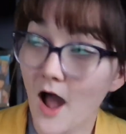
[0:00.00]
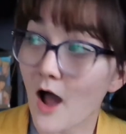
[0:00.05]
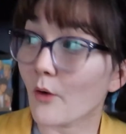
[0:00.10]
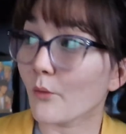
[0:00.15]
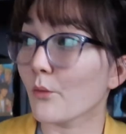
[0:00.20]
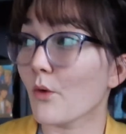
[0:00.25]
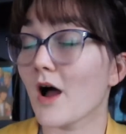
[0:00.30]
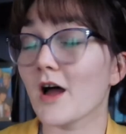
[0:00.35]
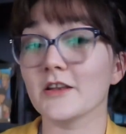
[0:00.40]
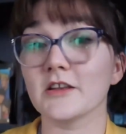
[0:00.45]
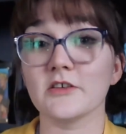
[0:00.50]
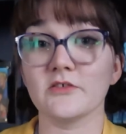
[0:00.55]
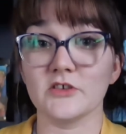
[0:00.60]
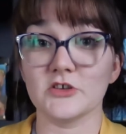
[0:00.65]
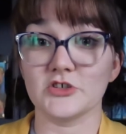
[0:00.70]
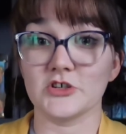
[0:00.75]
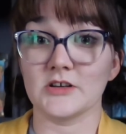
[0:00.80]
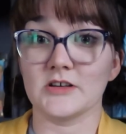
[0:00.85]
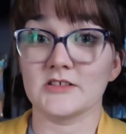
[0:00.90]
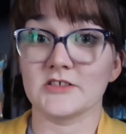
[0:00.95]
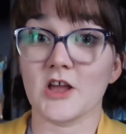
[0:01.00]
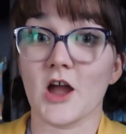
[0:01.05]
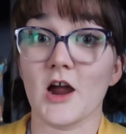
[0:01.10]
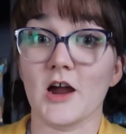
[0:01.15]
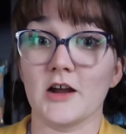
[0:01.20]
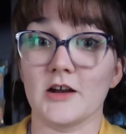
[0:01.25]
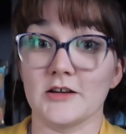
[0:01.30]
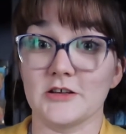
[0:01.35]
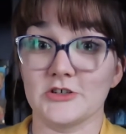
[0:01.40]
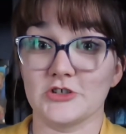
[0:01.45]
WandaVision has
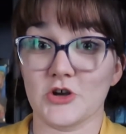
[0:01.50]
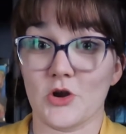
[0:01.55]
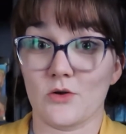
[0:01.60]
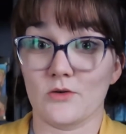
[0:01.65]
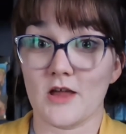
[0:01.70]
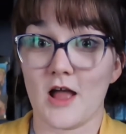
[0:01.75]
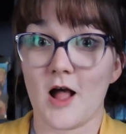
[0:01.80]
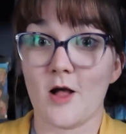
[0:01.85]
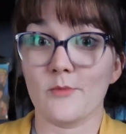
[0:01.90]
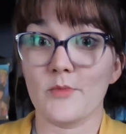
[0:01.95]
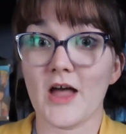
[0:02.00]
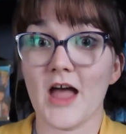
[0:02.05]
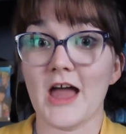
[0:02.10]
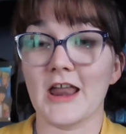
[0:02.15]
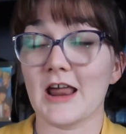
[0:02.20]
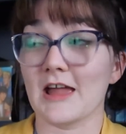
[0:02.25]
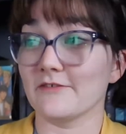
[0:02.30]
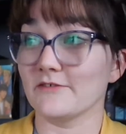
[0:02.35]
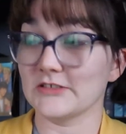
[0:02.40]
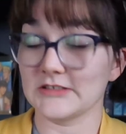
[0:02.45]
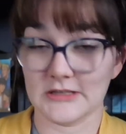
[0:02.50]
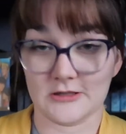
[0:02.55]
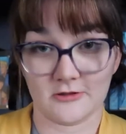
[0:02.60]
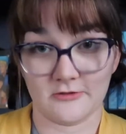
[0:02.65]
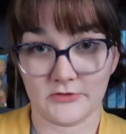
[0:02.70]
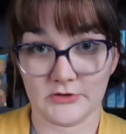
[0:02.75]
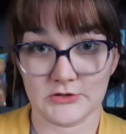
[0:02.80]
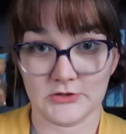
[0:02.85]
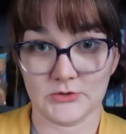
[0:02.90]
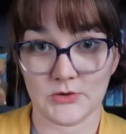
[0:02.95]
already shown up, and I've seen the
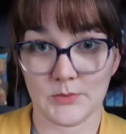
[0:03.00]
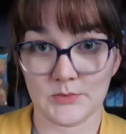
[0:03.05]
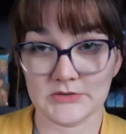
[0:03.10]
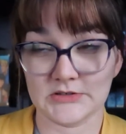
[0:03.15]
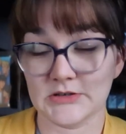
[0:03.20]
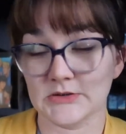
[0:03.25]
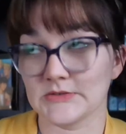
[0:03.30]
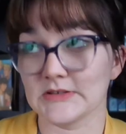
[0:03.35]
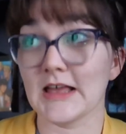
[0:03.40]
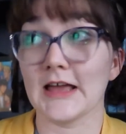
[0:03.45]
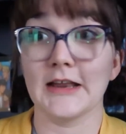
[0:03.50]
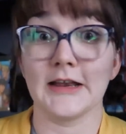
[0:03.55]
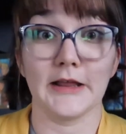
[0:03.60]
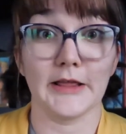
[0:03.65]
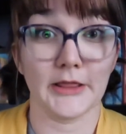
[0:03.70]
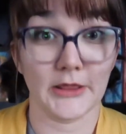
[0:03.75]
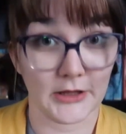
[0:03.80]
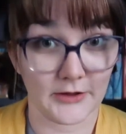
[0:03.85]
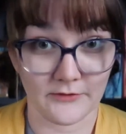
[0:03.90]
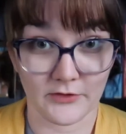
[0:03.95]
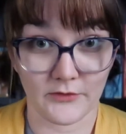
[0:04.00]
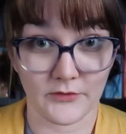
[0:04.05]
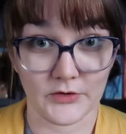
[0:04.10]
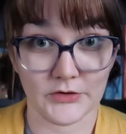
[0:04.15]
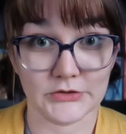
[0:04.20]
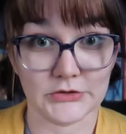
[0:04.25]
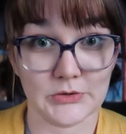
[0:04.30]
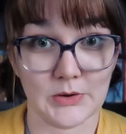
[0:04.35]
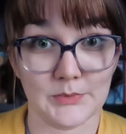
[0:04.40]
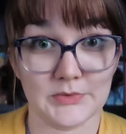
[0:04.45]
first 2 episodes, and I love the
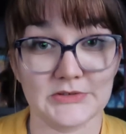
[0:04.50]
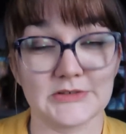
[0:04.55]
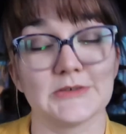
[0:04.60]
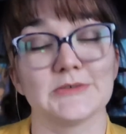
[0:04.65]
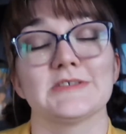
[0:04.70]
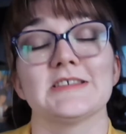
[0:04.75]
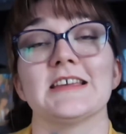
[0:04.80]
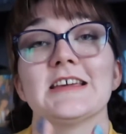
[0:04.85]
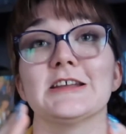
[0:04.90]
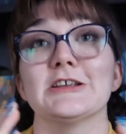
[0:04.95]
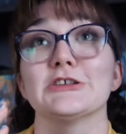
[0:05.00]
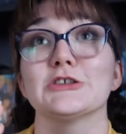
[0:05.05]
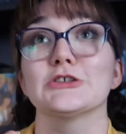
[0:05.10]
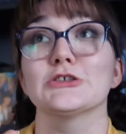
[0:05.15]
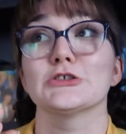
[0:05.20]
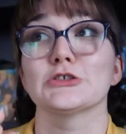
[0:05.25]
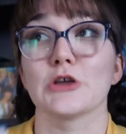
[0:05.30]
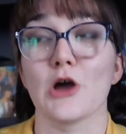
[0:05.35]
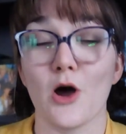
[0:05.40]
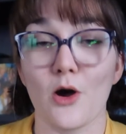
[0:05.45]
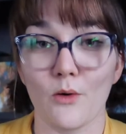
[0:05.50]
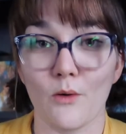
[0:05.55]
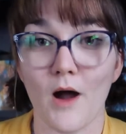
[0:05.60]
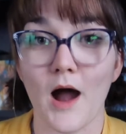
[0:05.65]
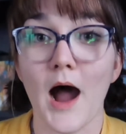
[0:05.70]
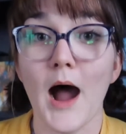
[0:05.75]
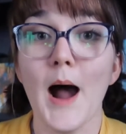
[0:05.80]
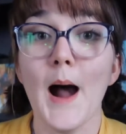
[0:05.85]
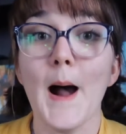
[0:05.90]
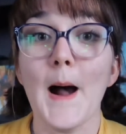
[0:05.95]
first 2 episodes. It is so
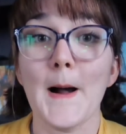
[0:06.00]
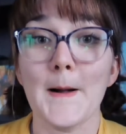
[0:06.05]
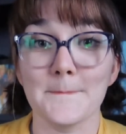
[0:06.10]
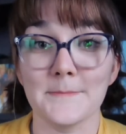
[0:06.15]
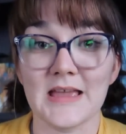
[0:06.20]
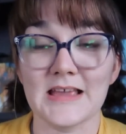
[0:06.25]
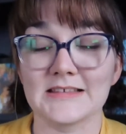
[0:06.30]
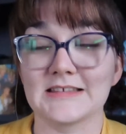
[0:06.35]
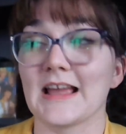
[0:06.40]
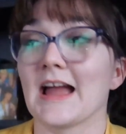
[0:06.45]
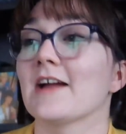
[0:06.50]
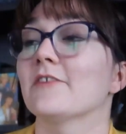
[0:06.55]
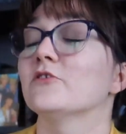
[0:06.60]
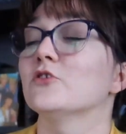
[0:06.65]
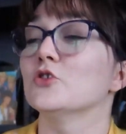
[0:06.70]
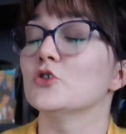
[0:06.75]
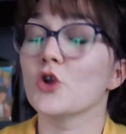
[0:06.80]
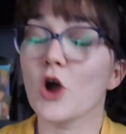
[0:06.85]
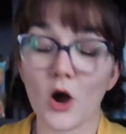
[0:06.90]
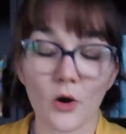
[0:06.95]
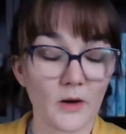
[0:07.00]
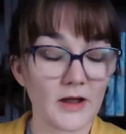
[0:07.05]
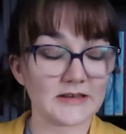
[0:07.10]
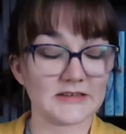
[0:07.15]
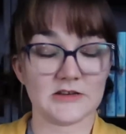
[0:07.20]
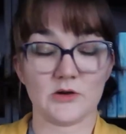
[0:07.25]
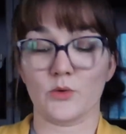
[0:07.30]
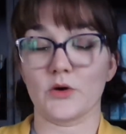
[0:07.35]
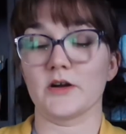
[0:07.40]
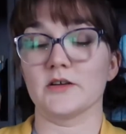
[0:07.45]
amazing. I have no
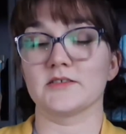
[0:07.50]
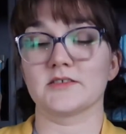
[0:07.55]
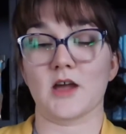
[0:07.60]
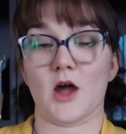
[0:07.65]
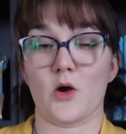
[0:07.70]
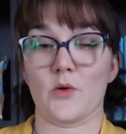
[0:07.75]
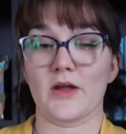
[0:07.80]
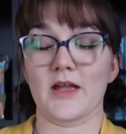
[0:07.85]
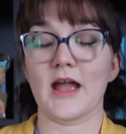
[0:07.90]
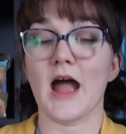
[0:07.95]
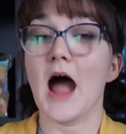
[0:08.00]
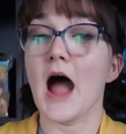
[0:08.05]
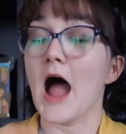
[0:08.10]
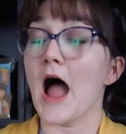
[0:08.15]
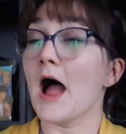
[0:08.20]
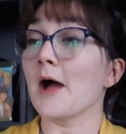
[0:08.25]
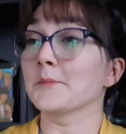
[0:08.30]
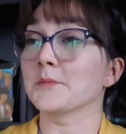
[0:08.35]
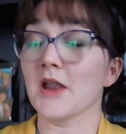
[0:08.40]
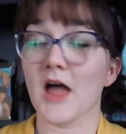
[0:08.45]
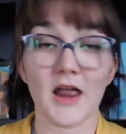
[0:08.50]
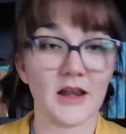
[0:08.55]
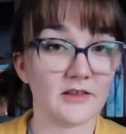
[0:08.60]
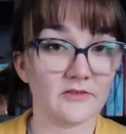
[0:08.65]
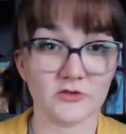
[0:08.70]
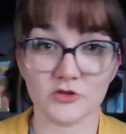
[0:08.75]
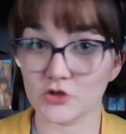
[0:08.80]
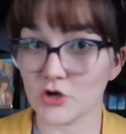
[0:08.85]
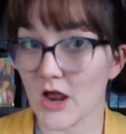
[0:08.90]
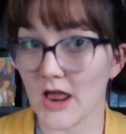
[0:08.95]
idea where it's going. I'm not
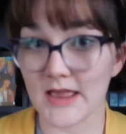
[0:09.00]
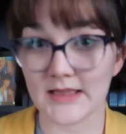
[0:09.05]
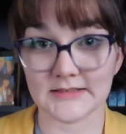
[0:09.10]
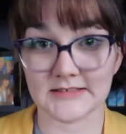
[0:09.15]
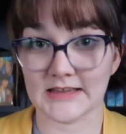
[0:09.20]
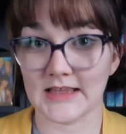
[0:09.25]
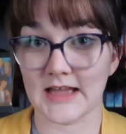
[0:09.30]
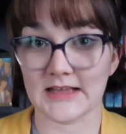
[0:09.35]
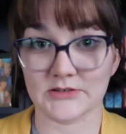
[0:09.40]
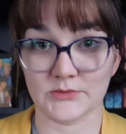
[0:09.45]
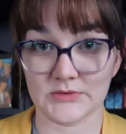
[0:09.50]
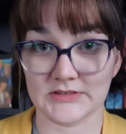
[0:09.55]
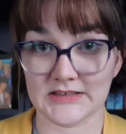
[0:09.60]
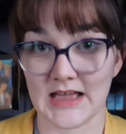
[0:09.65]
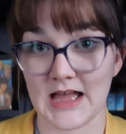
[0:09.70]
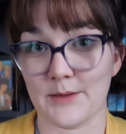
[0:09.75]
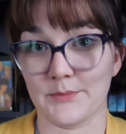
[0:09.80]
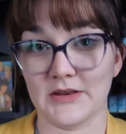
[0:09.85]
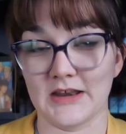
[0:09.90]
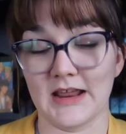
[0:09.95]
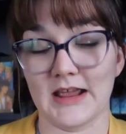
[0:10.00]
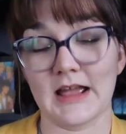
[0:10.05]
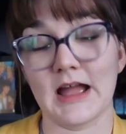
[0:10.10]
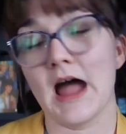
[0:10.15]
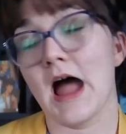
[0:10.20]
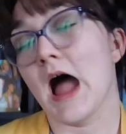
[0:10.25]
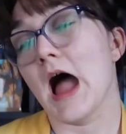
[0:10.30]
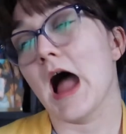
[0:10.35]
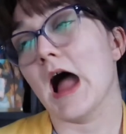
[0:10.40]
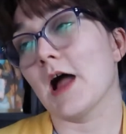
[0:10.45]
even trying to guess what's happening.
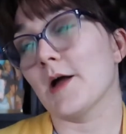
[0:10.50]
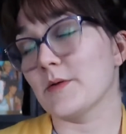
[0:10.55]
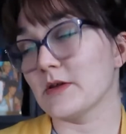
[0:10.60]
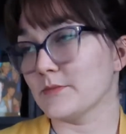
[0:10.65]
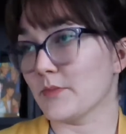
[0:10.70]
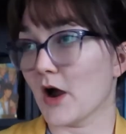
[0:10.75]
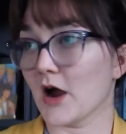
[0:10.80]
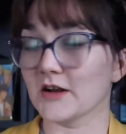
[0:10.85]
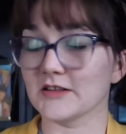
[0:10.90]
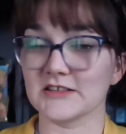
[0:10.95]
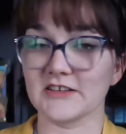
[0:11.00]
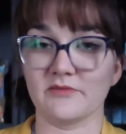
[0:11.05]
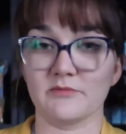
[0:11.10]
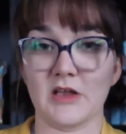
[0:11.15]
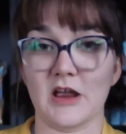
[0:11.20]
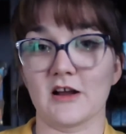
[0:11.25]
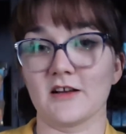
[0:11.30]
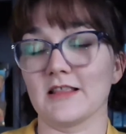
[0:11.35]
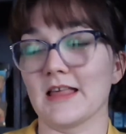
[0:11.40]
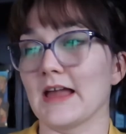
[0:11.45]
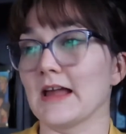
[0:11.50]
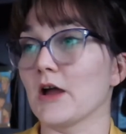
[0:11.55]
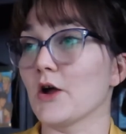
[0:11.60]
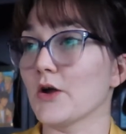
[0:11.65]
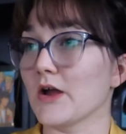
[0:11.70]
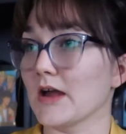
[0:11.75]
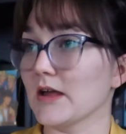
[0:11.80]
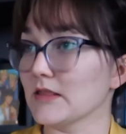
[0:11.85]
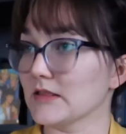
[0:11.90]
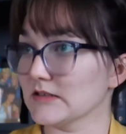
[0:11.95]
I mean, parts of me are like,
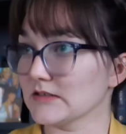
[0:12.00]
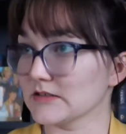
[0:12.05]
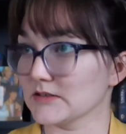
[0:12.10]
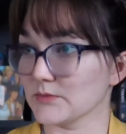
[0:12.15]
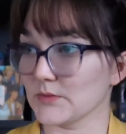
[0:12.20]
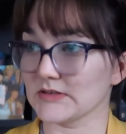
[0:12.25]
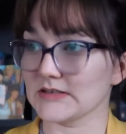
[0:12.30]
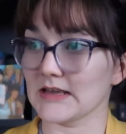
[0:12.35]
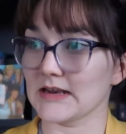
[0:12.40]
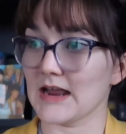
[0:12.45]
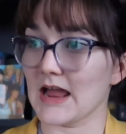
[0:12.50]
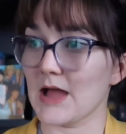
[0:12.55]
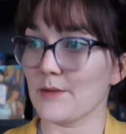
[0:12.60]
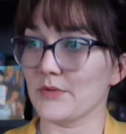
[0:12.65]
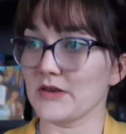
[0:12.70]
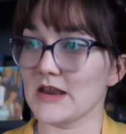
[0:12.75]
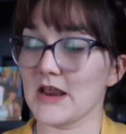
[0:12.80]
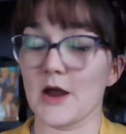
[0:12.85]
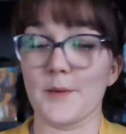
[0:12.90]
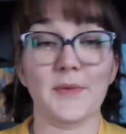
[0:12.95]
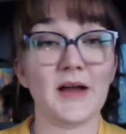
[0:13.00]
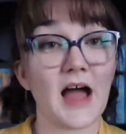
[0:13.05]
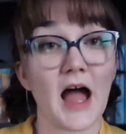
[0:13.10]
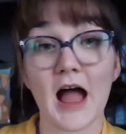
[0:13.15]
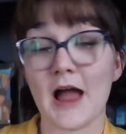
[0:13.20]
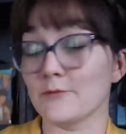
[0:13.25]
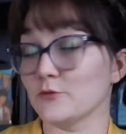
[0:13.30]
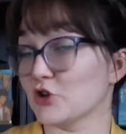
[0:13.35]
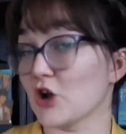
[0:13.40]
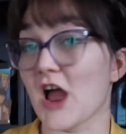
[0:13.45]
okay, this is what's gonna happen here, but
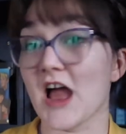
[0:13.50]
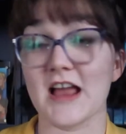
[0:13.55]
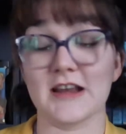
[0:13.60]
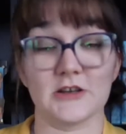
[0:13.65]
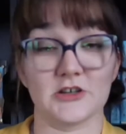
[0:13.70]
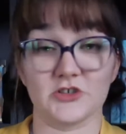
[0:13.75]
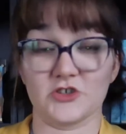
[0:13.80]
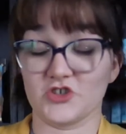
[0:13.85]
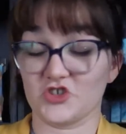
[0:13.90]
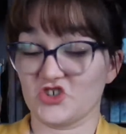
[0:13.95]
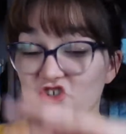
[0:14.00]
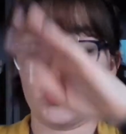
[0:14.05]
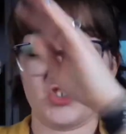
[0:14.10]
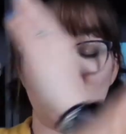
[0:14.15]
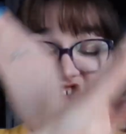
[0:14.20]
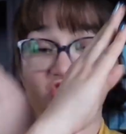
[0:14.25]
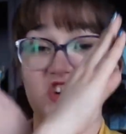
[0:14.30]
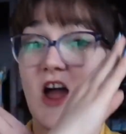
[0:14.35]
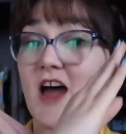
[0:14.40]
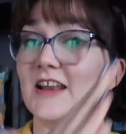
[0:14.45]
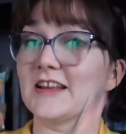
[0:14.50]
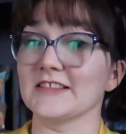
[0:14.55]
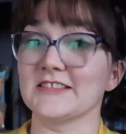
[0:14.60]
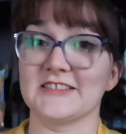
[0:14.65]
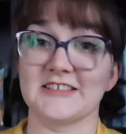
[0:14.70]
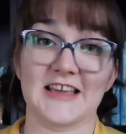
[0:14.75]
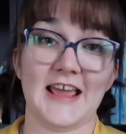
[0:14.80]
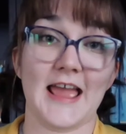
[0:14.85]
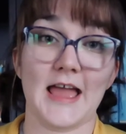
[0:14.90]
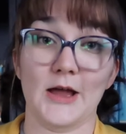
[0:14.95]
I'm trying to shut it
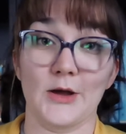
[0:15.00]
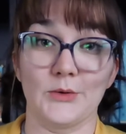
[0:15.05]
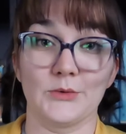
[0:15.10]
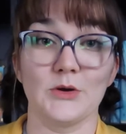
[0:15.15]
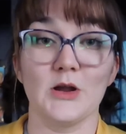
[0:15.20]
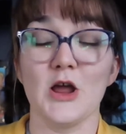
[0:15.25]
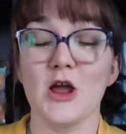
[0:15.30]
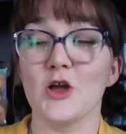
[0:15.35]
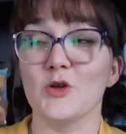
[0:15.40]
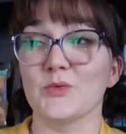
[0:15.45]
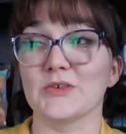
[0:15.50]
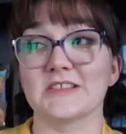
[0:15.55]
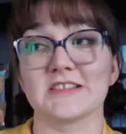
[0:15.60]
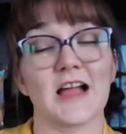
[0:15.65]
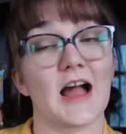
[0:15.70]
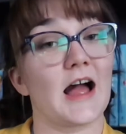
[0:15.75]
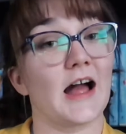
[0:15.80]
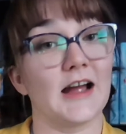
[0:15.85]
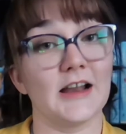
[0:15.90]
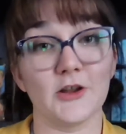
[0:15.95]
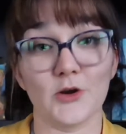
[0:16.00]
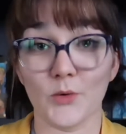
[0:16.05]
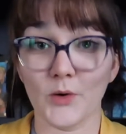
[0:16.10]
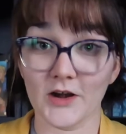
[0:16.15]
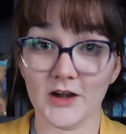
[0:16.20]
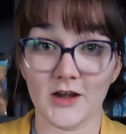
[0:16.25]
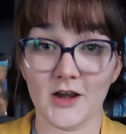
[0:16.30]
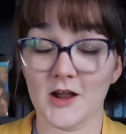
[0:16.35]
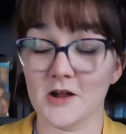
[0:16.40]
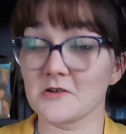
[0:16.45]
down because I don't
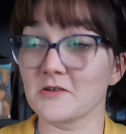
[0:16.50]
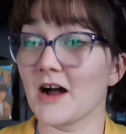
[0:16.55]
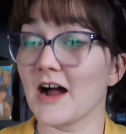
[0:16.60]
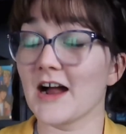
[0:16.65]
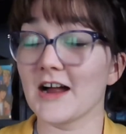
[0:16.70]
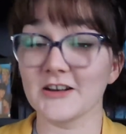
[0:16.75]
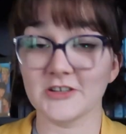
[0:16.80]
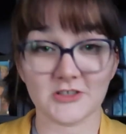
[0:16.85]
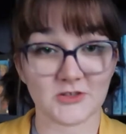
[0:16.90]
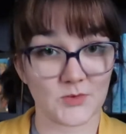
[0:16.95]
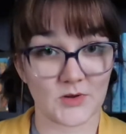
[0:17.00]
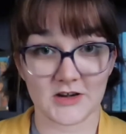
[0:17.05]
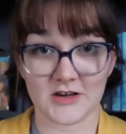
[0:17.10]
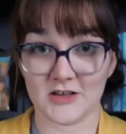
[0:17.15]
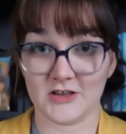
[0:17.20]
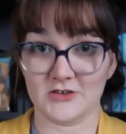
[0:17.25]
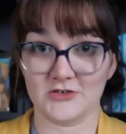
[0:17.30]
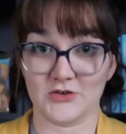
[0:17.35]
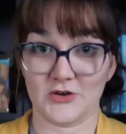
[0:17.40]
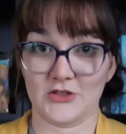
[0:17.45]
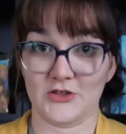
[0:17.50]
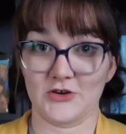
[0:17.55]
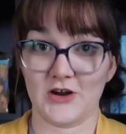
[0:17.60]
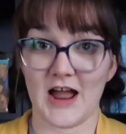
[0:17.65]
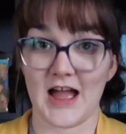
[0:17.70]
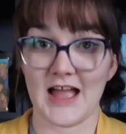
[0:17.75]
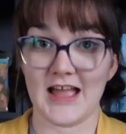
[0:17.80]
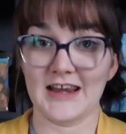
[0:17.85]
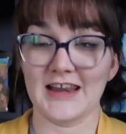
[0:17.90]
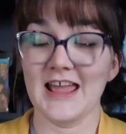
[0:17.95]
want to know. I just want to enjoy the
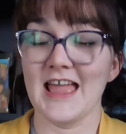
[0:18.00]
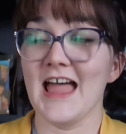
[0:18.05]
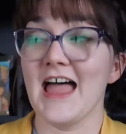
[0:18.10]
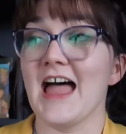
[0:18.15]
ride.